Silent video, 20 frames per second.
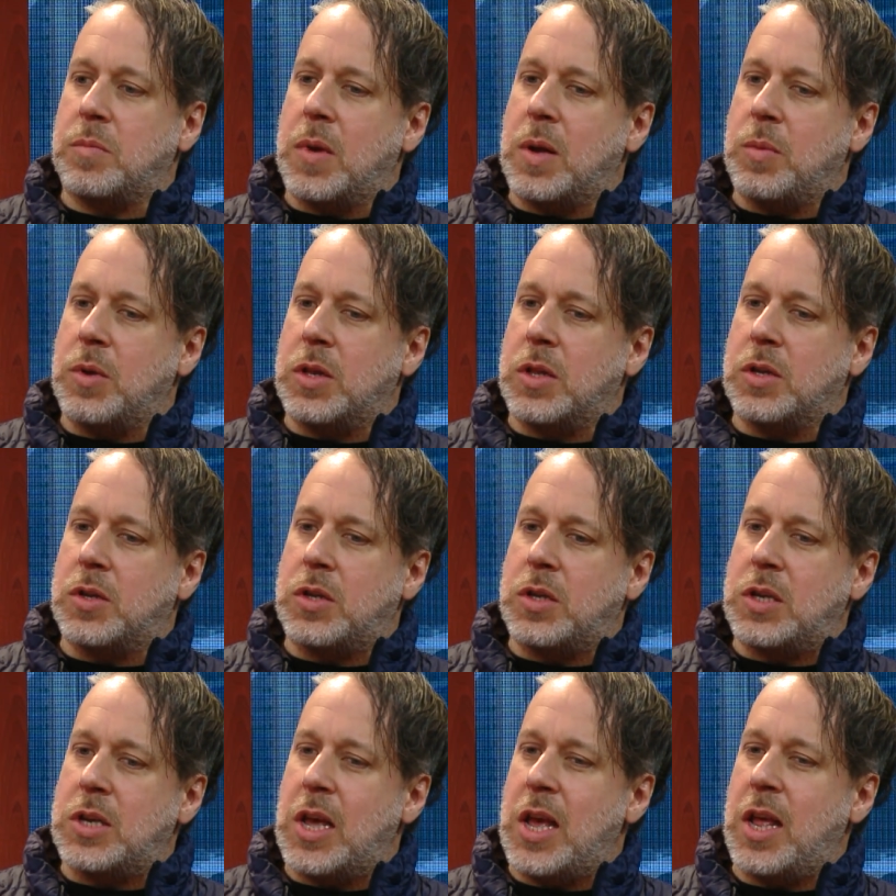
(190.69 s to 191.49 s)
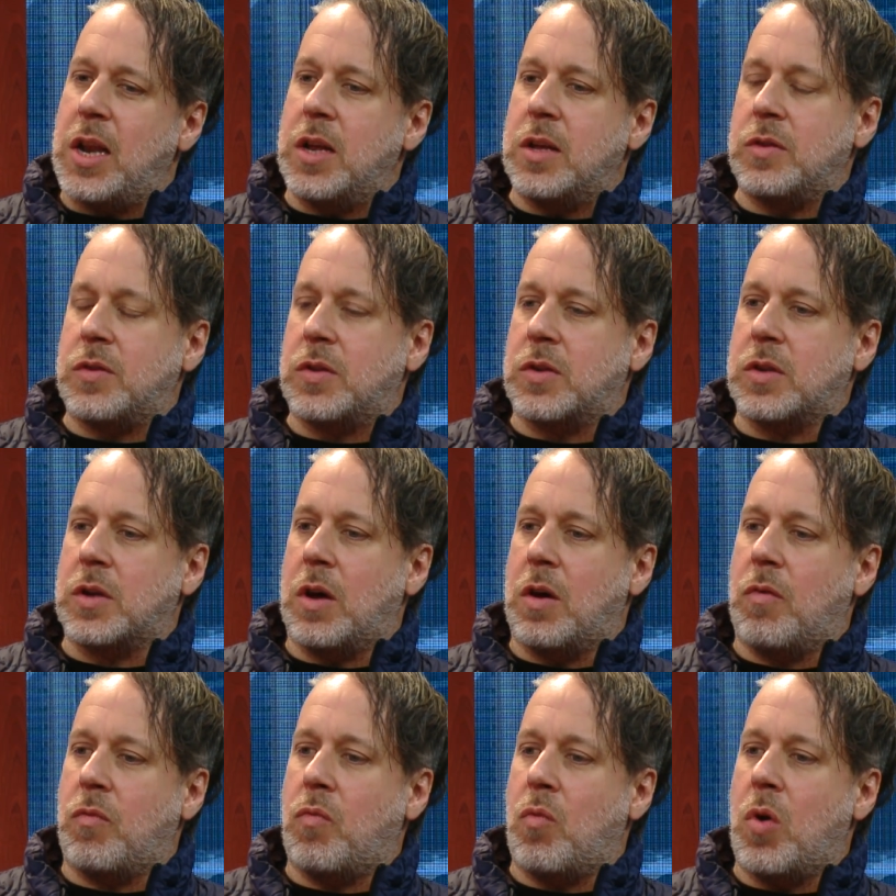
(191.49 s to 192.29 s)
to maybe the tenets
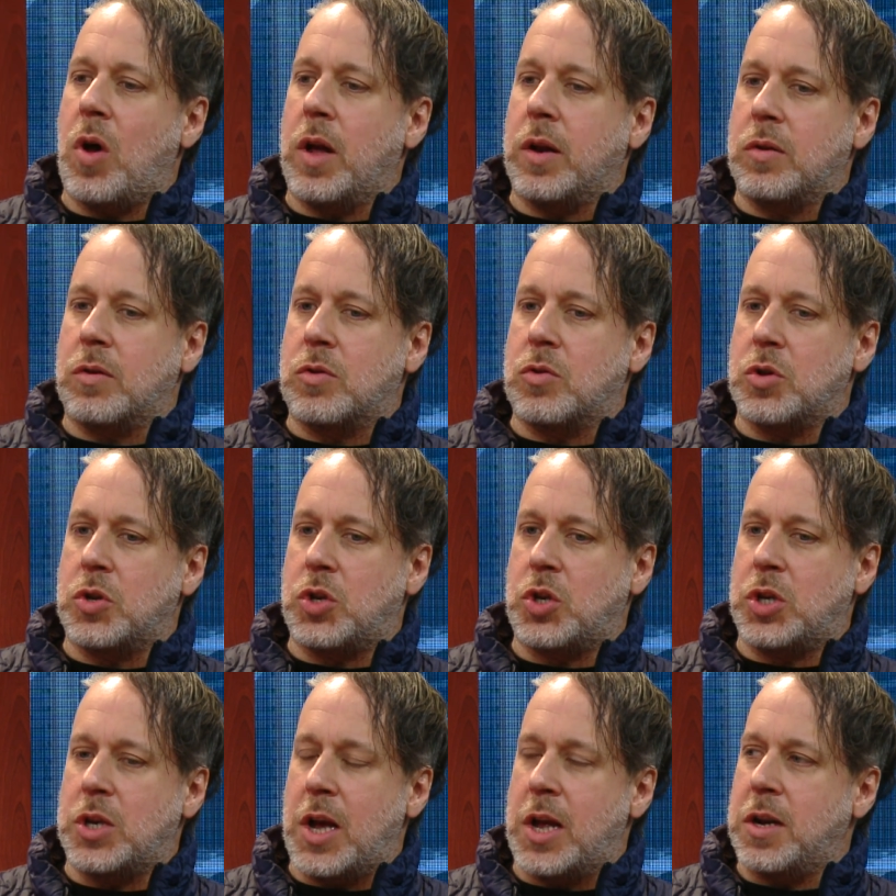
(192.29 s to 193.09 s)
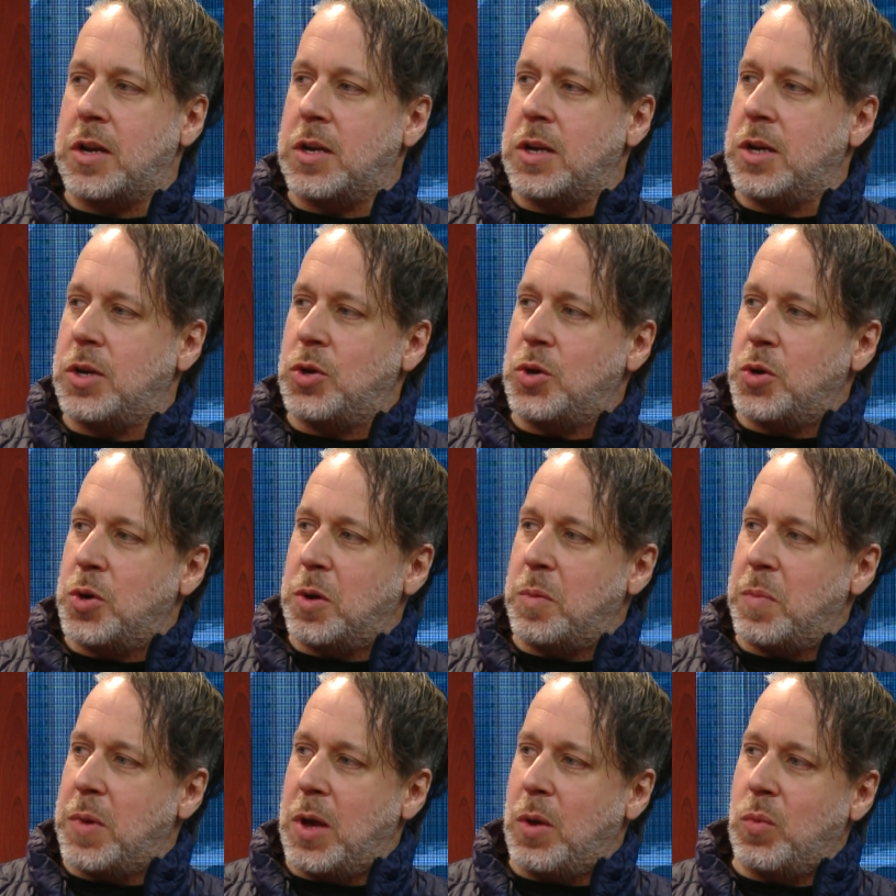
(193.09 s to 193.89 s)
of what Christianity
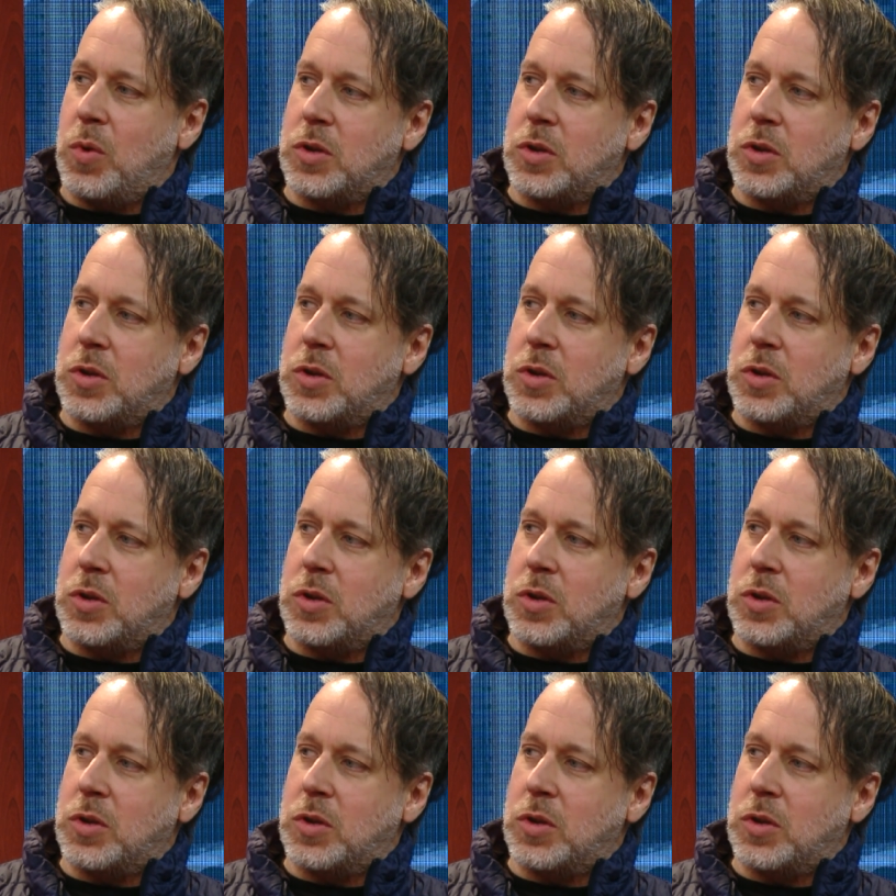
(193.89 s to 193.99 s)
could be,